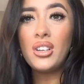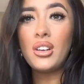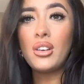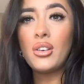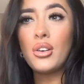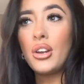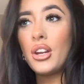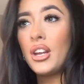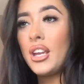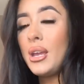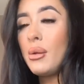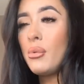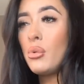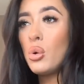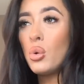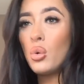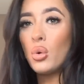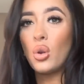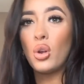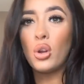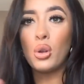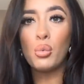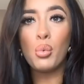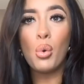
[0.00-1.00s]
Going to keep
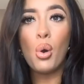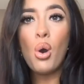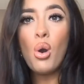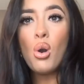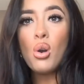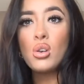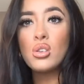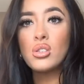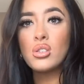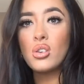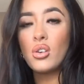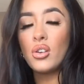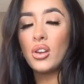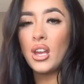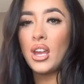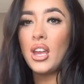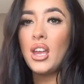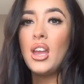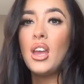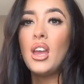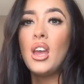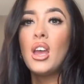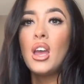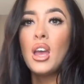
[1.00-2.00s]
going out walks, going to
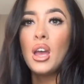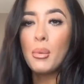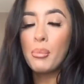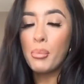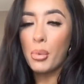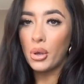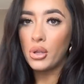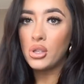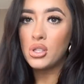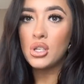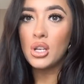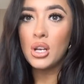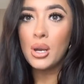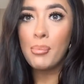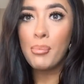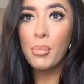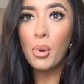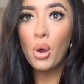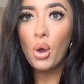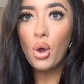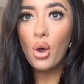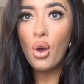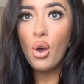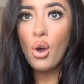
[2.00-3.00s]
bounce on a
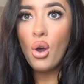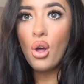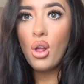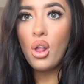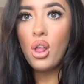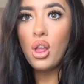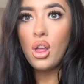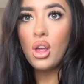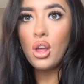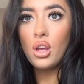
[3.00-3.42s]
ball,